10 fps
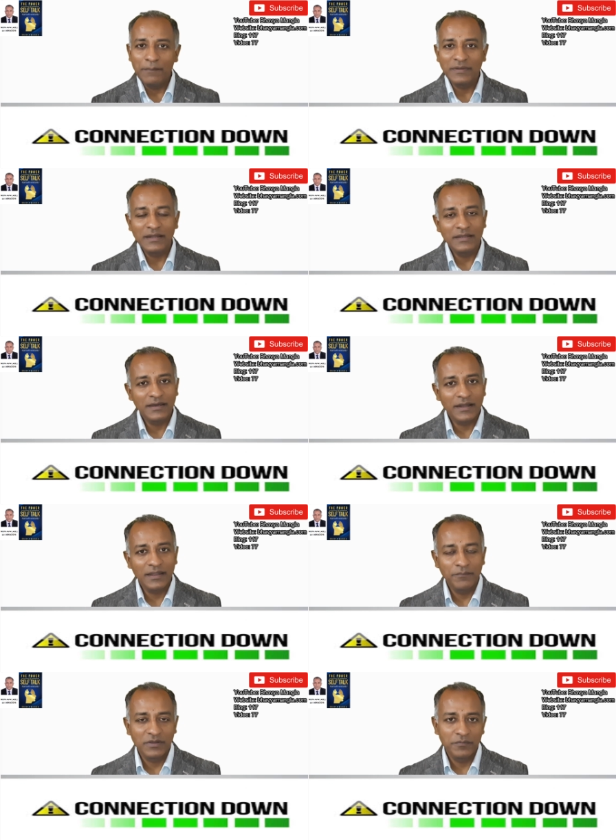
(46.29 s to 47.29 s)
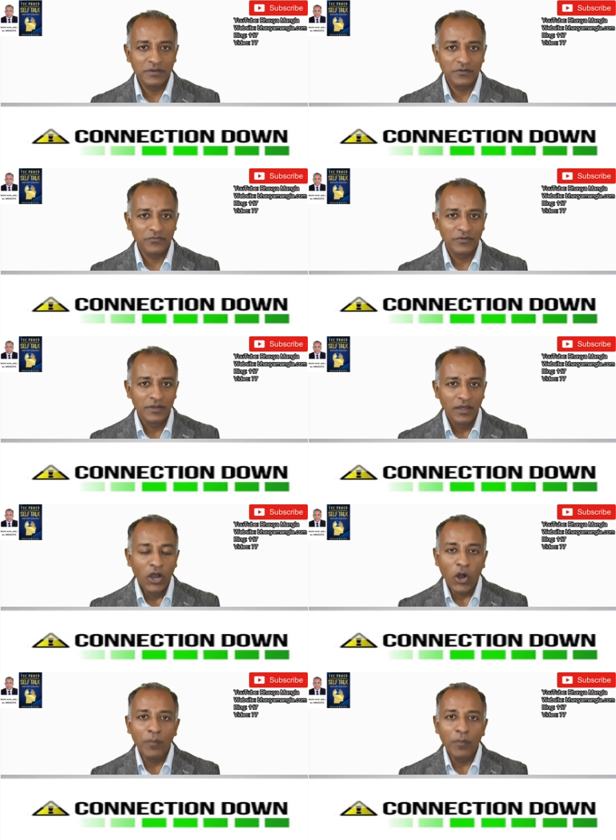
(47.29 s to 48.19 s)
MTTR and MTBF.